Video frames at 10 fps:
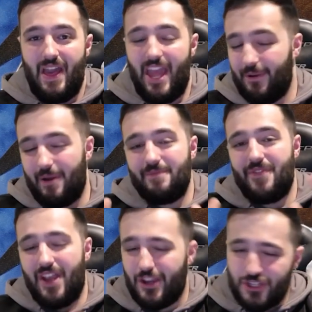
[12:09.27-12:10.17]
Anyway,
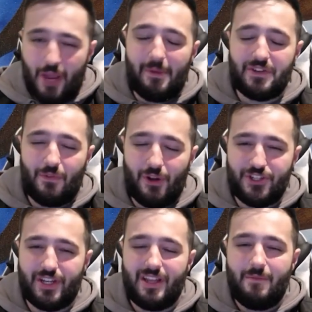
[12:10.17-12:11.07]
thank you so much for
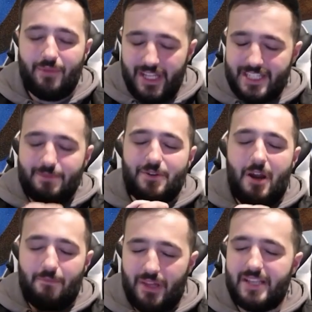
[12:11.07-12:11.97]
watching. Please
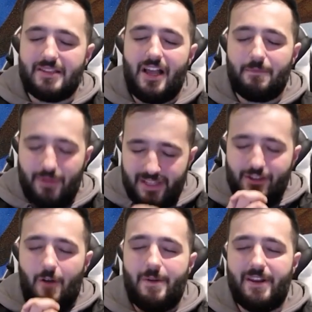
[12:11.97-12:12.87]
subscribe, please like, please
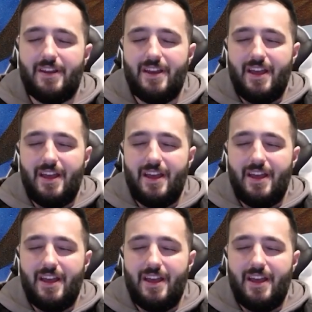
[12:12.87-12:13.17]
comment,